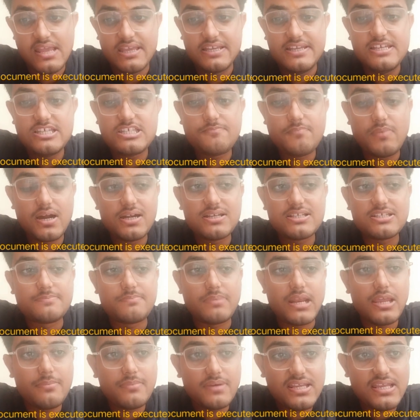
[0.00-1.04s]
each part is
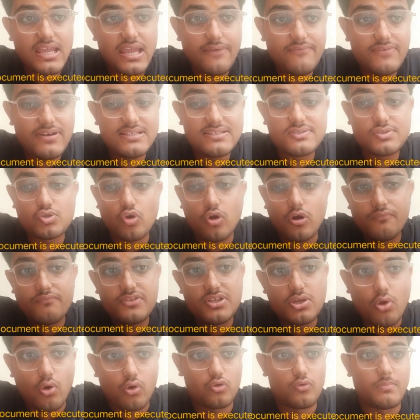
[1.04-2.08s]
primary evidence of
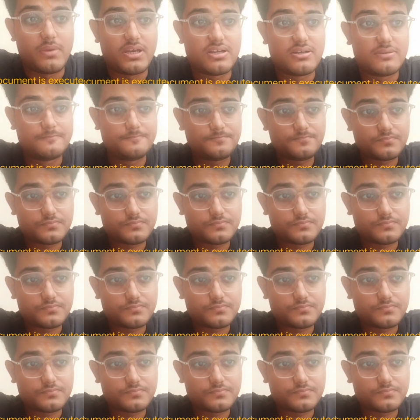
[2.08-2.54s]
the document.